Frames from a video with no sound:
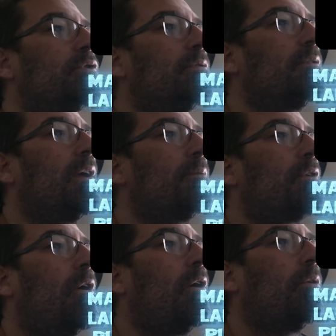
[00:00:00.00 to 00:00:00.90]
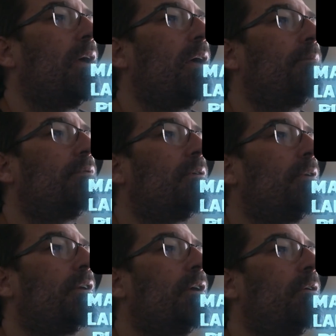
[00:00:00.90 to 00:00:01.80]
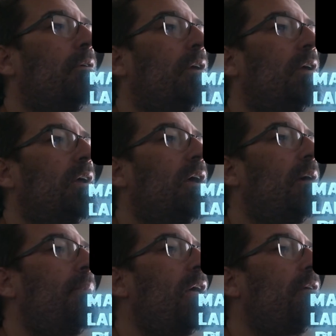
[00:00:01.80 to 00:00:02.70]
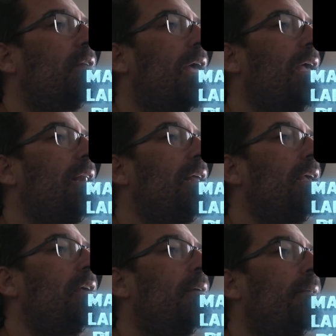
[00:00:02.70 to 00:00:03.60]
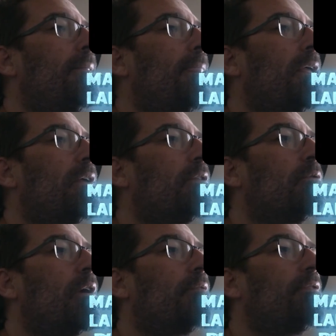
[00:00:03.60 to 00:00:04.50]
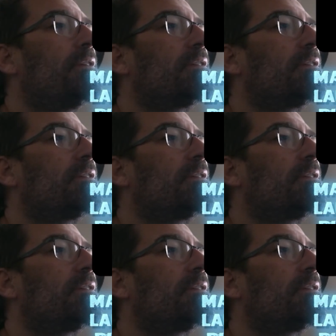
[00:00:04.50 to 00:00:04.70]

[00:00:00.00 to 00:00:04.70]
that was all the way up. So I'm going to go about 80. The roughness